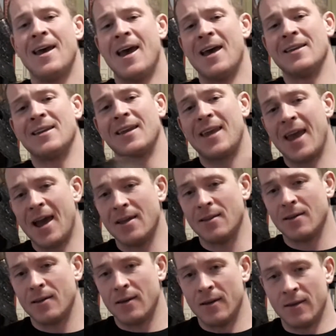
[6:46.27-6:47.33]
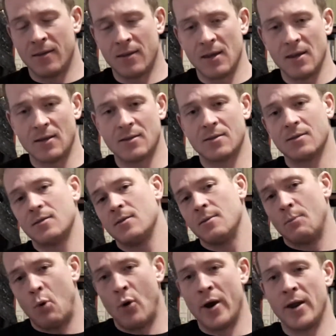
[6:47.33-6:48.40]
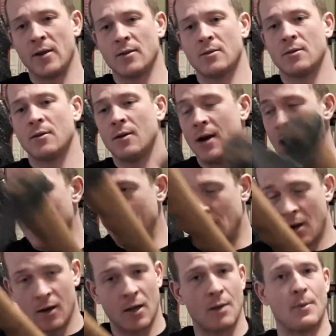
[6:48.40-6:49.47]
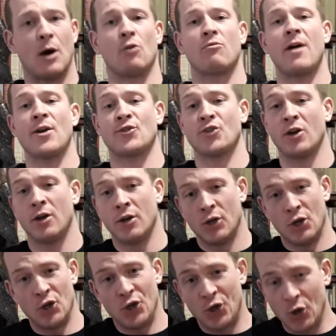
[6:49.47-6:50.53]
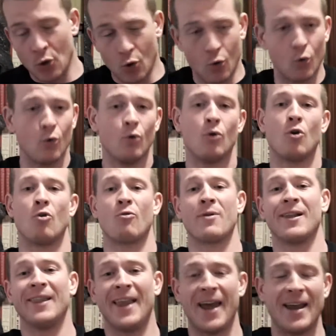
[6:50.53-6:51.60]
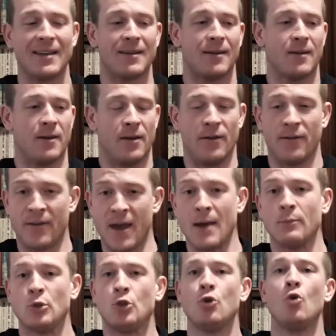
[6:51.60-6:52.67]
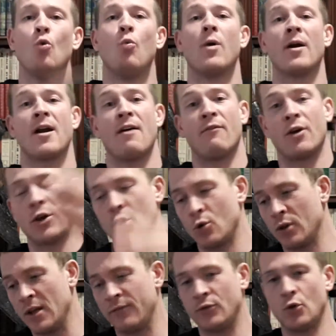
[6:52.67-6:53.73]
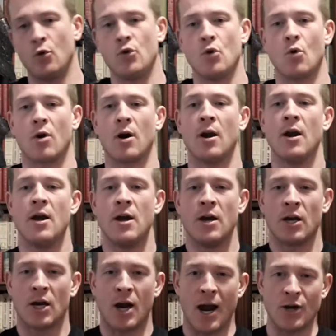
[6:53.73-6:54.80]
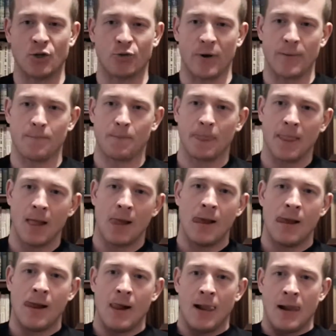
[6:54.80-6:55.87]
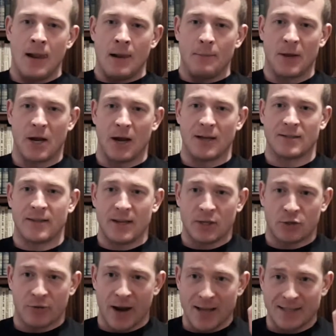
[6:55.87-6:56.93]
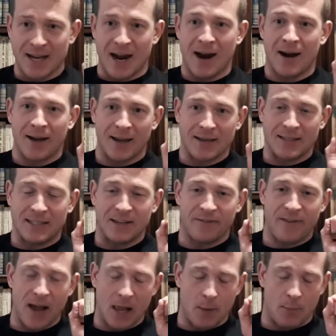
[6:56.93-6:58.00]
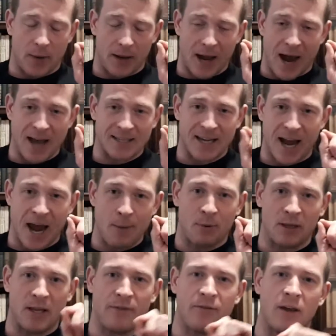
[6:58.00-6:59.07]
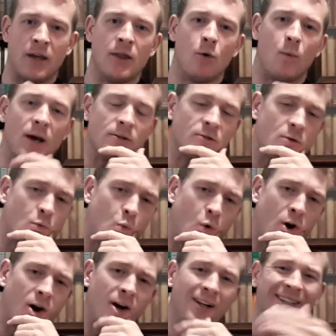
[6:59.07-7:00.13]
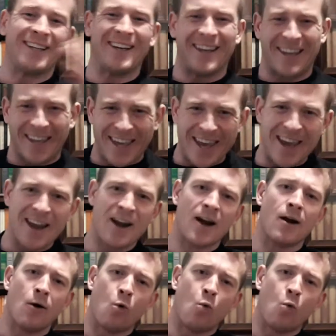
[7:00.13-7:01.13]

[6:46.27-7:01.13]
And again, these points, I'm talking about Russia, you relate them to wherever you live, to your country. Because these trends are again developing, as I believe, in the Western world. Here